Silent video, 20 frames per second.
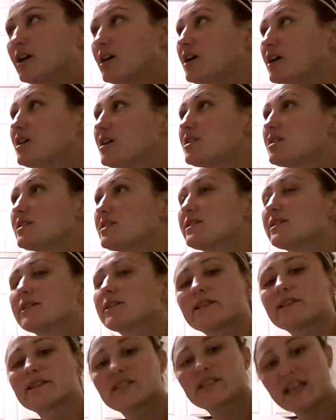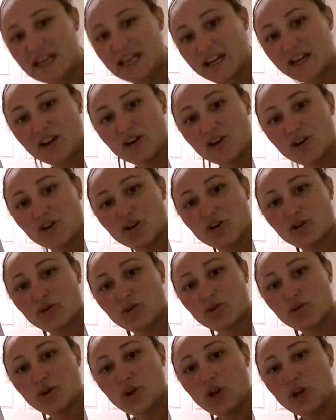A
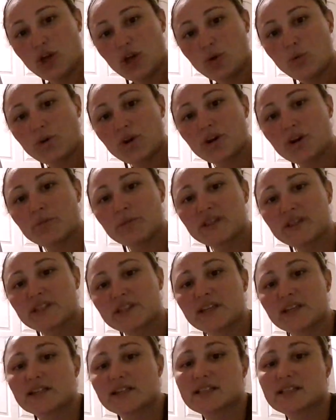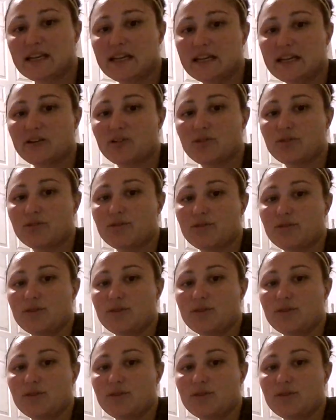tail. We are missing a tail.